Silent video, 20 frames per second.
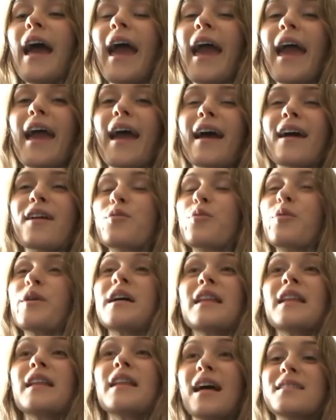and
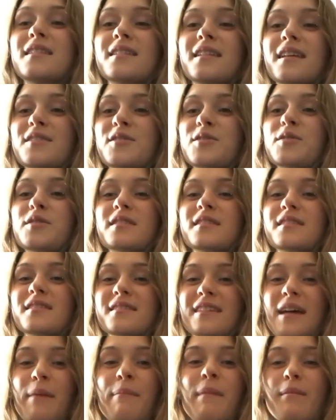realizing that this was
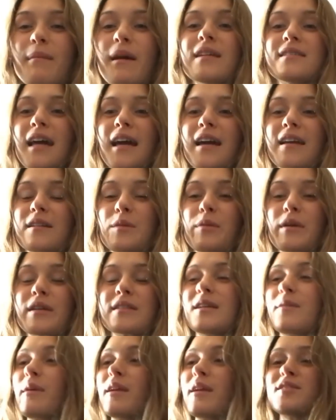I made my second Olympic
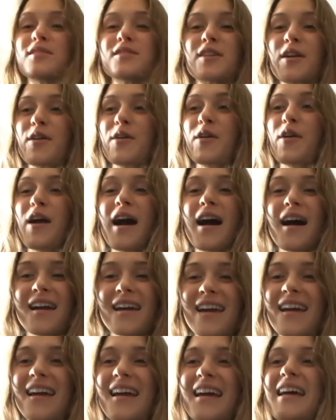team and I just started
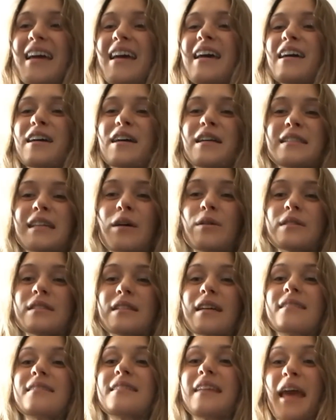crying because I was
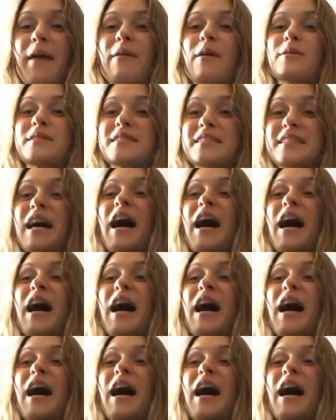like, damn, that was